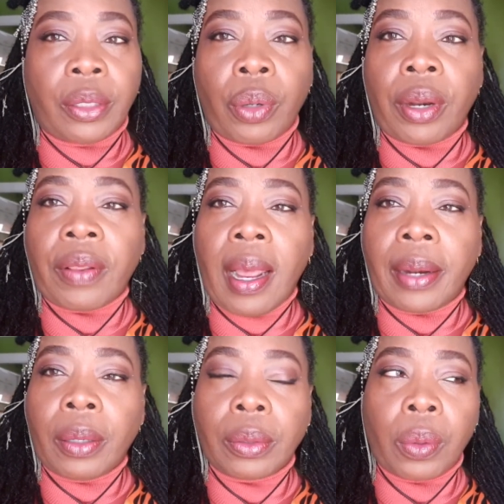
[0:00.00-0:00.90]
These three
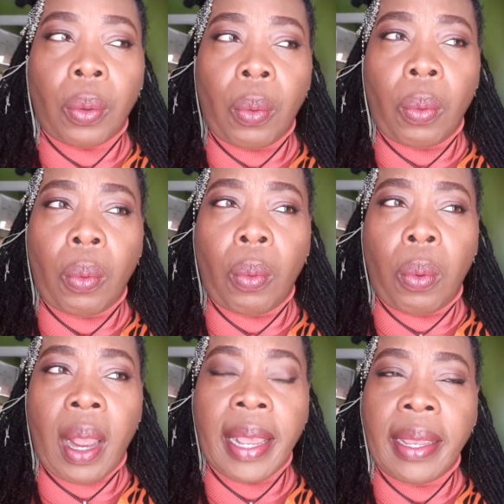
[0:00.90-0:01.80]
words, they don't
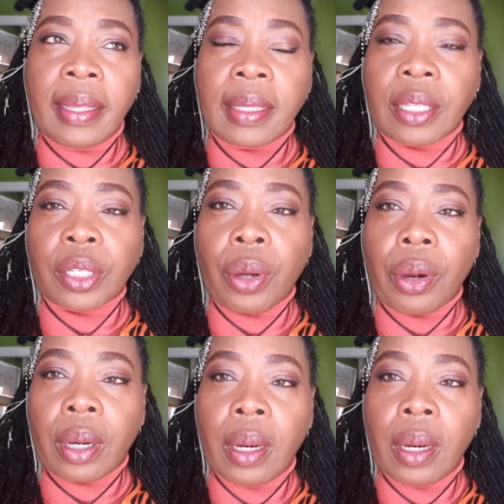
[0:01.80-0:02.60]
understand it.